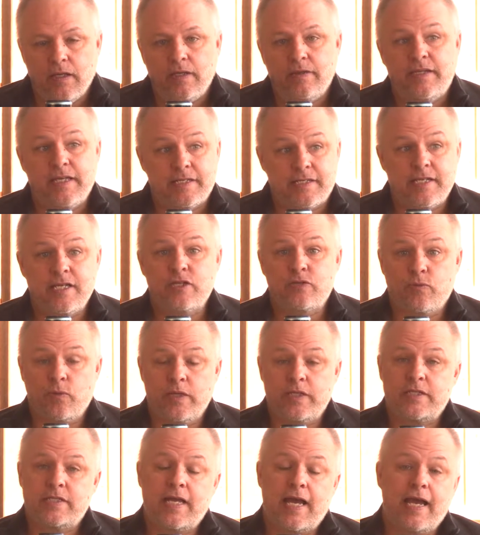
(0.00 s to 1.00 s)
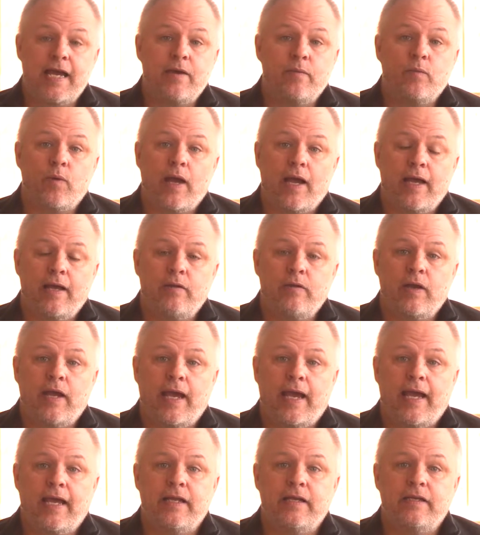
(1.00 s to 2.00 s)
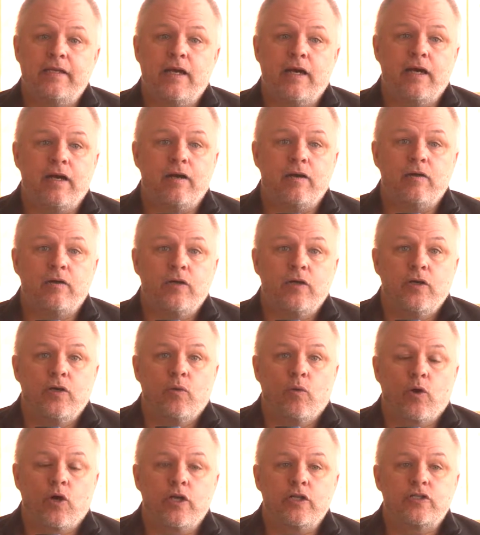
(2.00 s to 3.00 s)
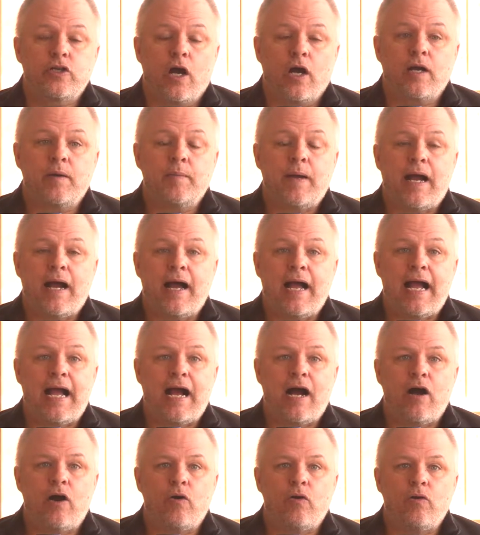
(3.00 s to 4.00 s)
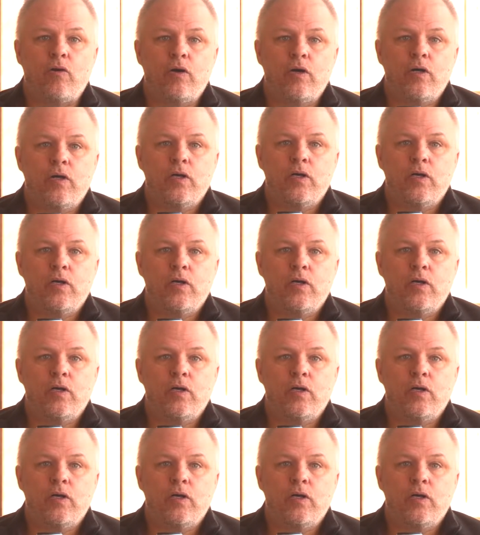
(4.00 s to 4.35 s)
This is Wednesday, and we're going to talk about how